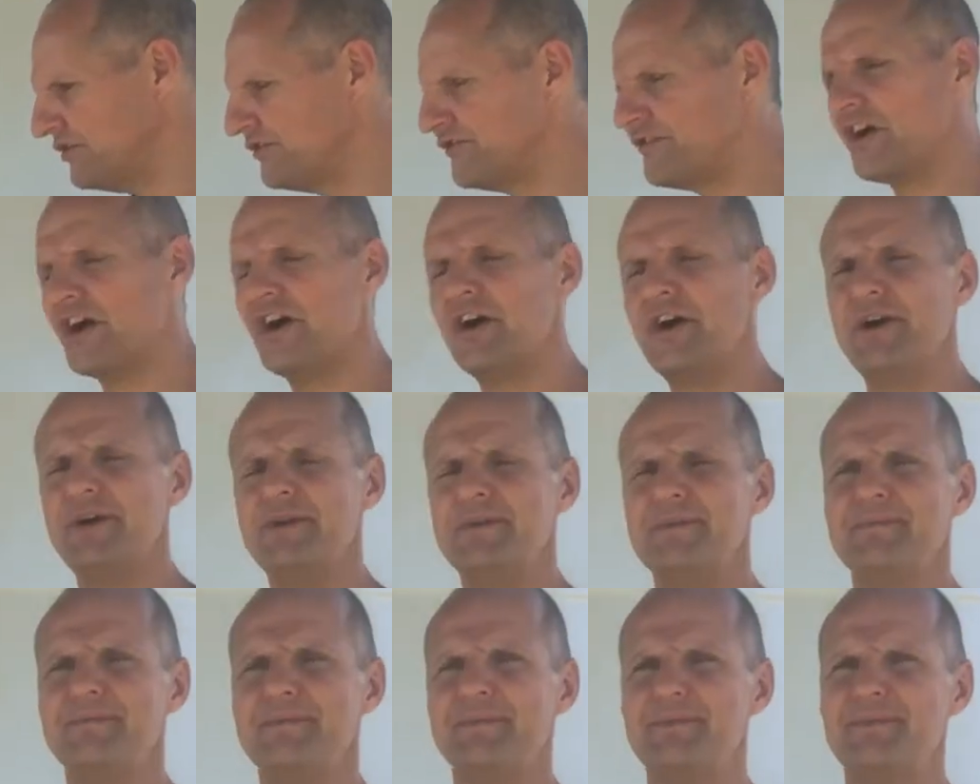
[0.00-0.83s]
So
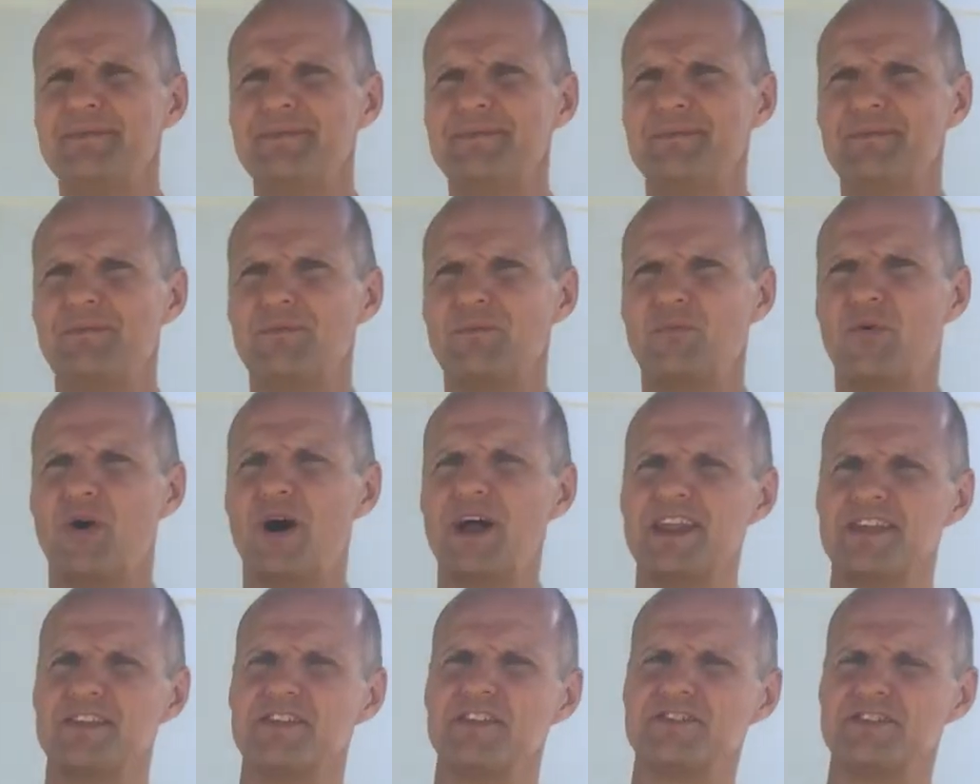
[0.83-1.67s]

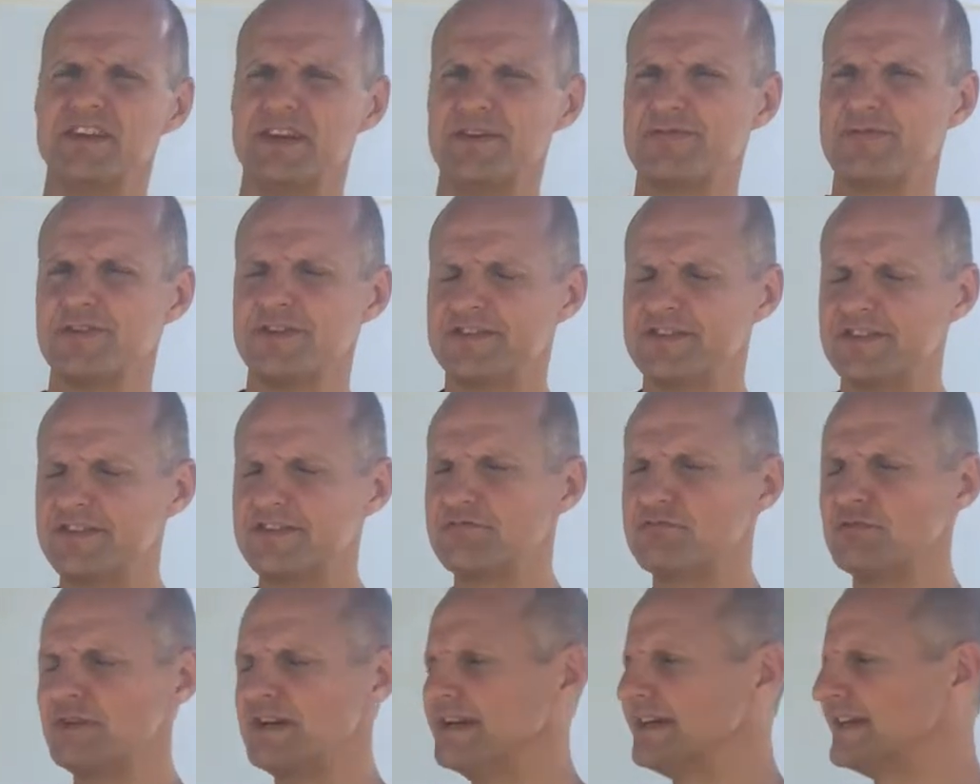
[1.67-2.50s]
what are the
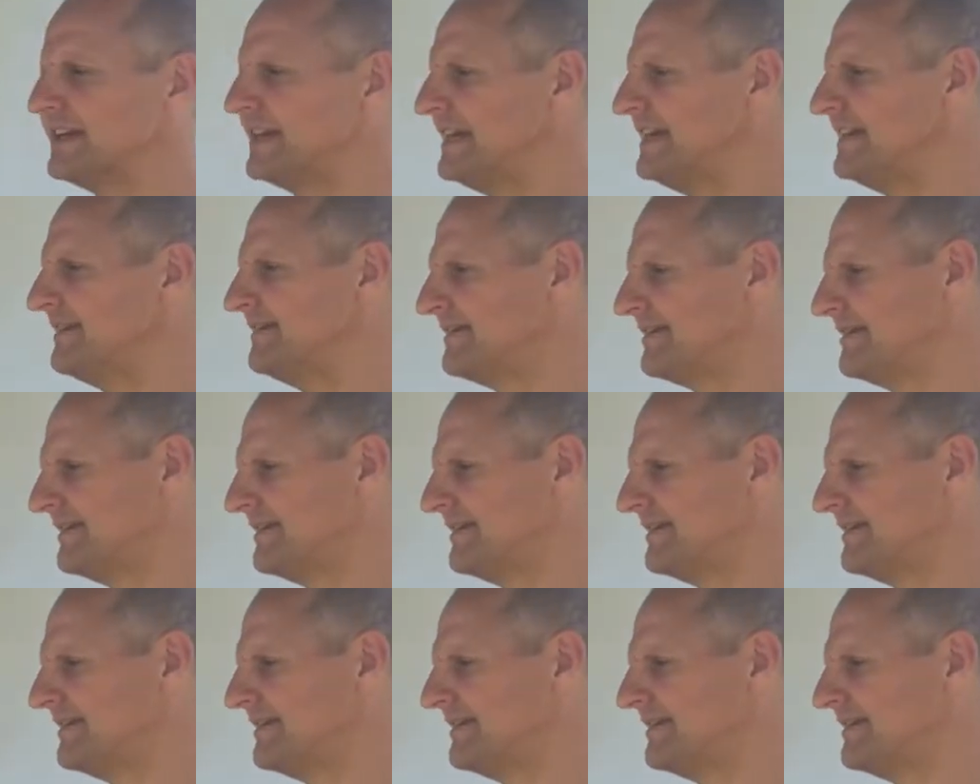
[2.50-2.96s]
differences really?